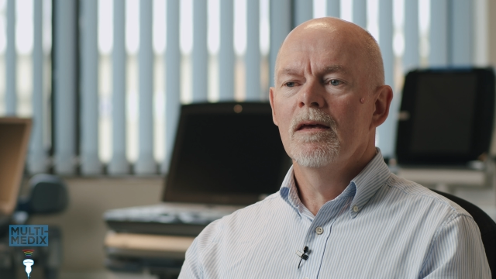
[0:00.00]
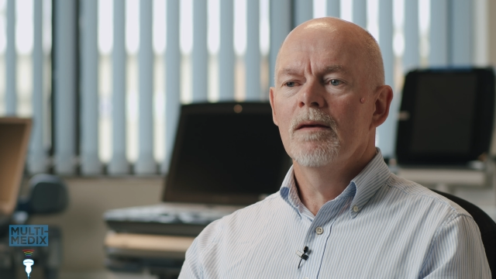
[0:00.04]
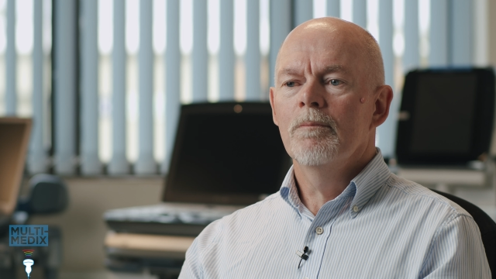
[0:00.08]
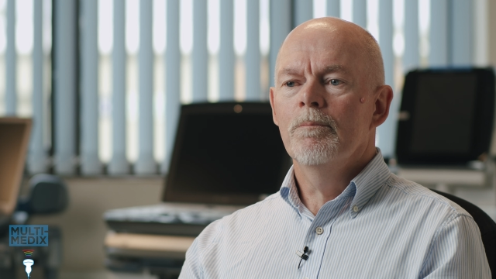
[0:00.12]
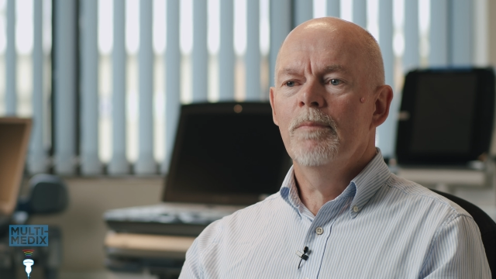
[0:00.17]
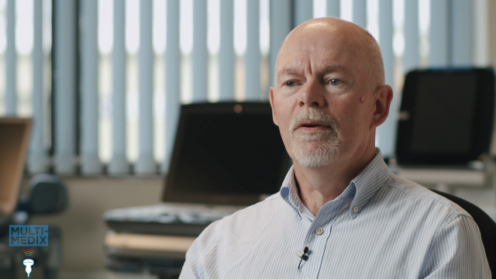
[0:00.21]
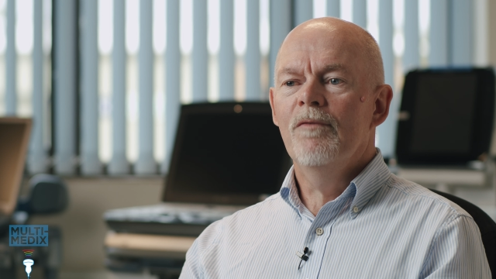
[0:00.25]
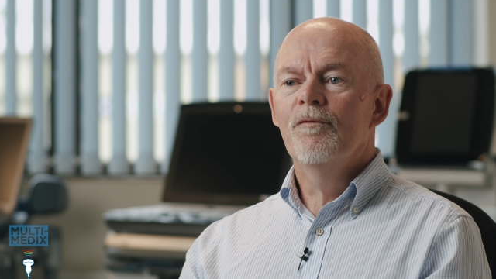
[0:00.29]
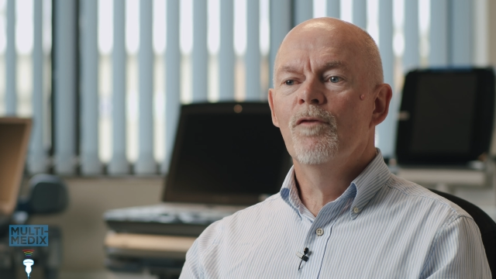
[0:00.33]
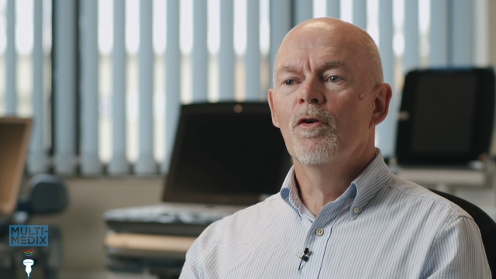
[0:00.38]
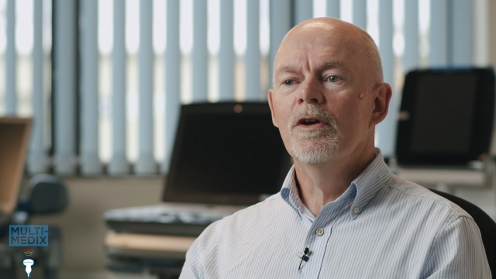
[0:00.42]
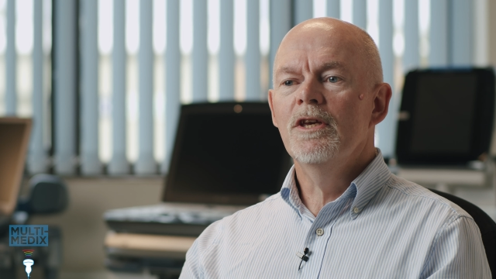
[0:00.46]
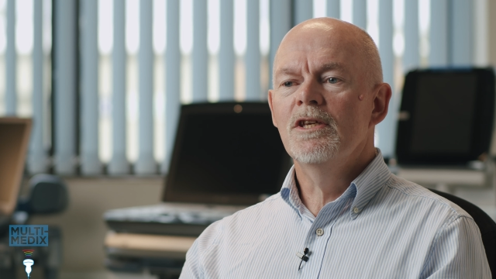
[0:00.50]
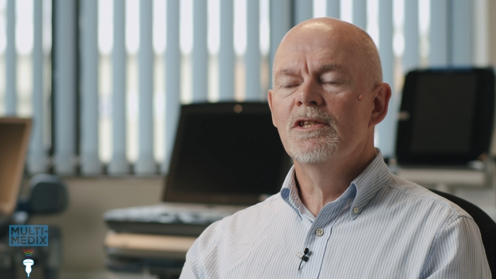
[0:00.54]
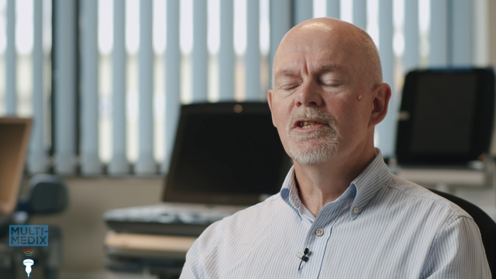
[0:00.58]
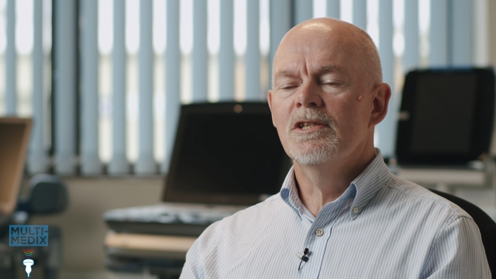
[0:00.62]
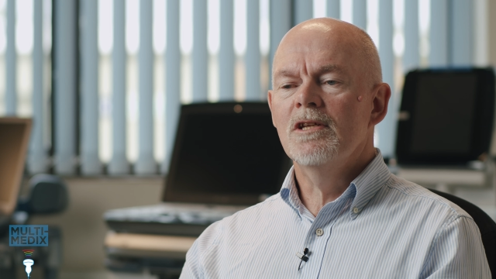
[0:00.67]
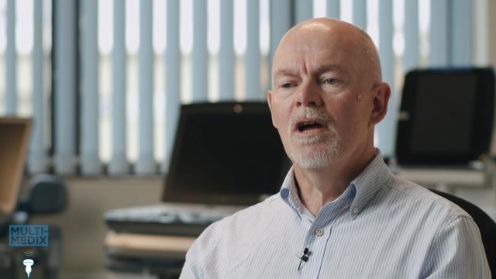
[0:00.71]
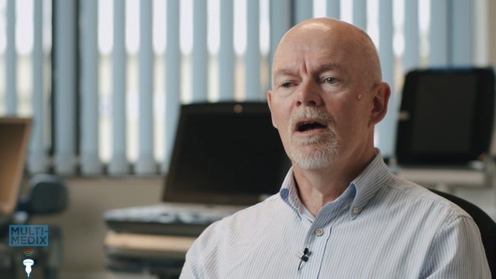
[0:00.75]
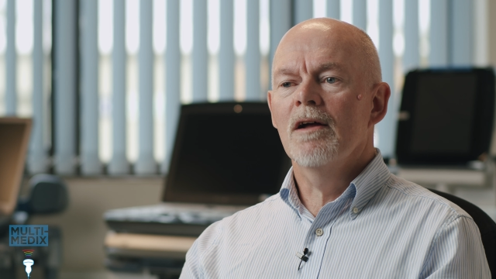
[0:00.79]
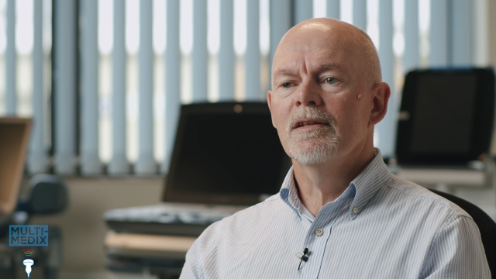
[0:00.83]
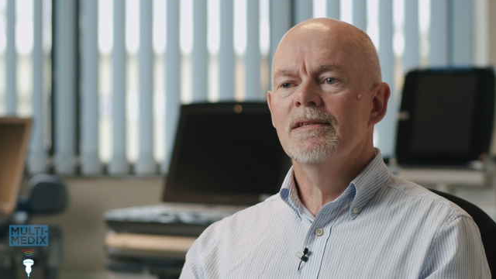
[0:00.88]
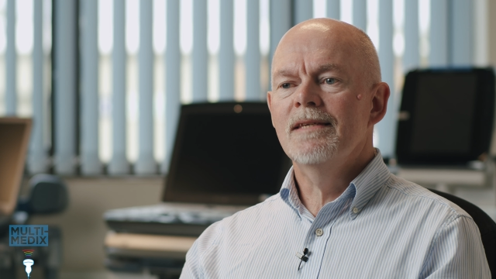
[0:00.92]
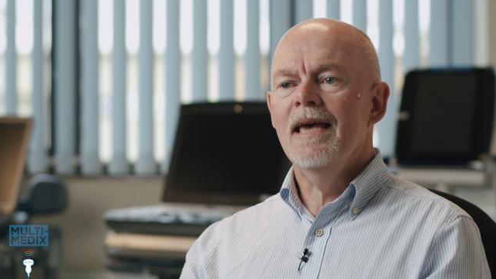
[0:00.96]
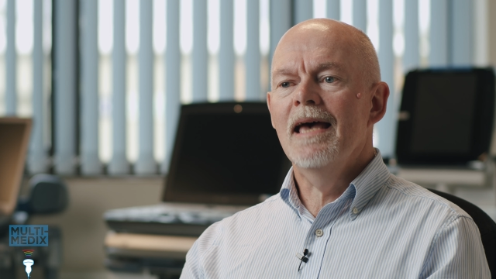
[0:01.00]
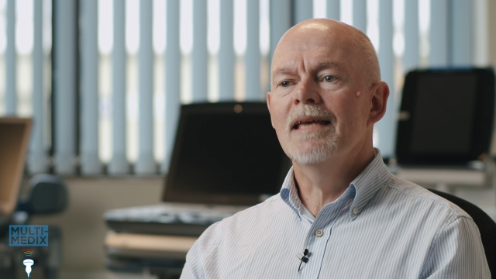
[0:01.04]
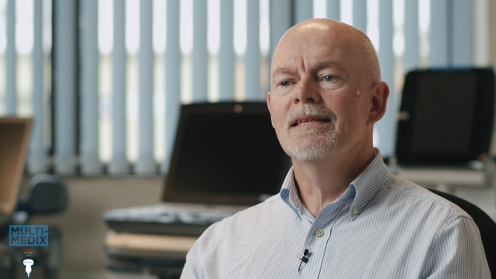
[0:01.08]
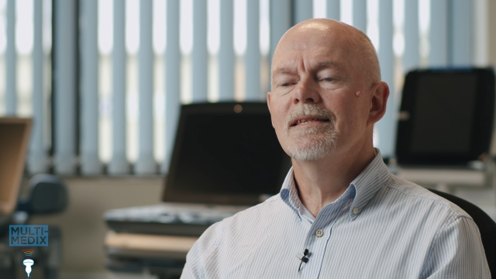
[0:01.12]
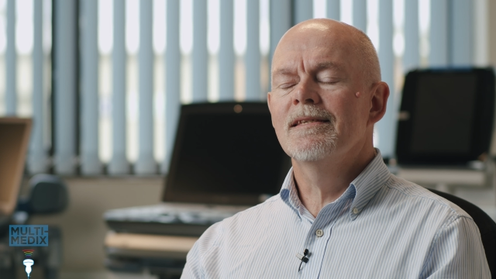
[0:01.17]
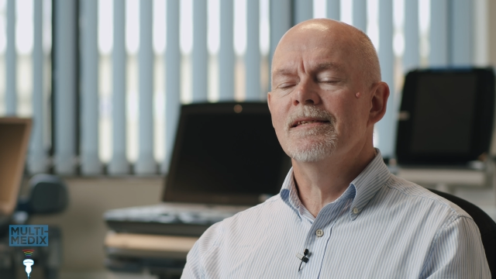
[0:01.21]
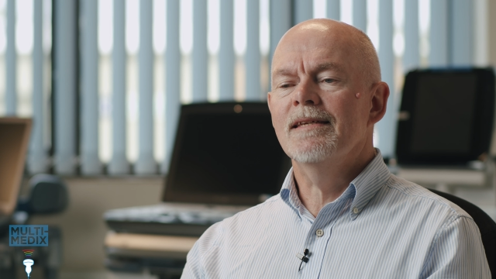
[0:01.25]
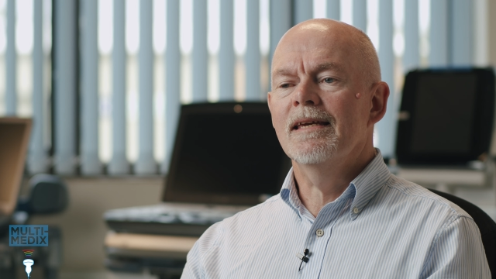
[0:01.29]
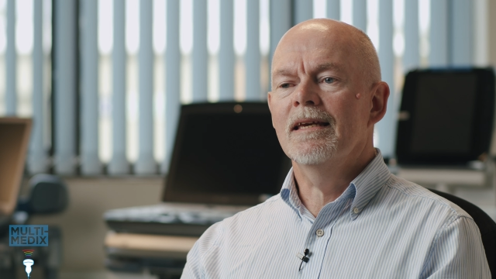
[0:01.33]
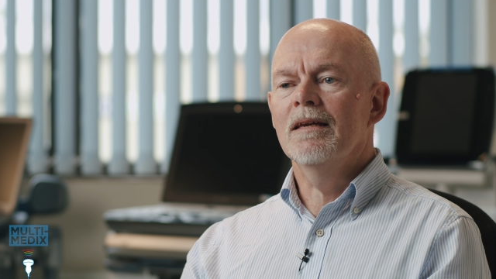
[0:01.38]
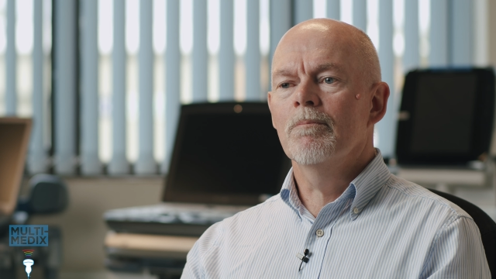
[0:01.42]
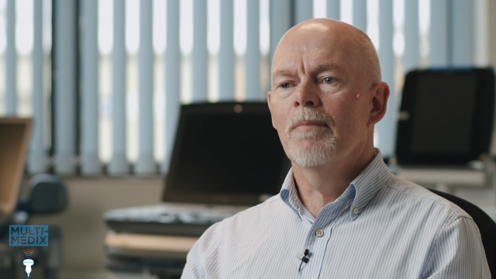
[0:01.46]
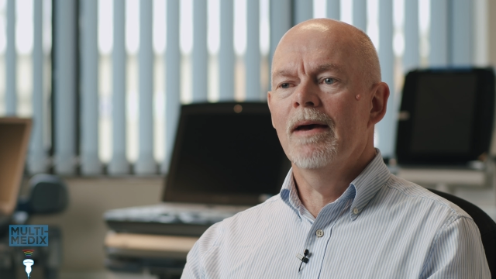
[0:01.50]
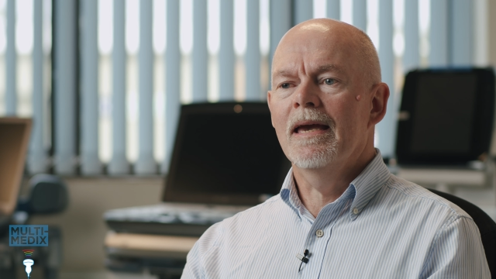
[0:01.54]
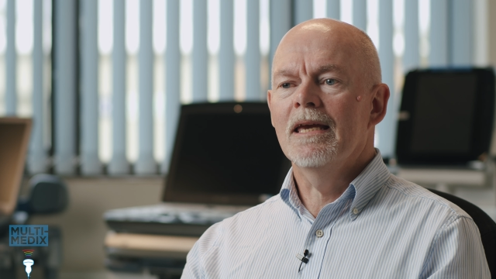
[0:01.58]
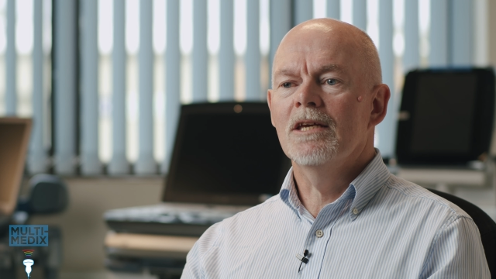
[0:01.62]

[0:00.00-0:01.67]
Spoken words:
Before you start testing,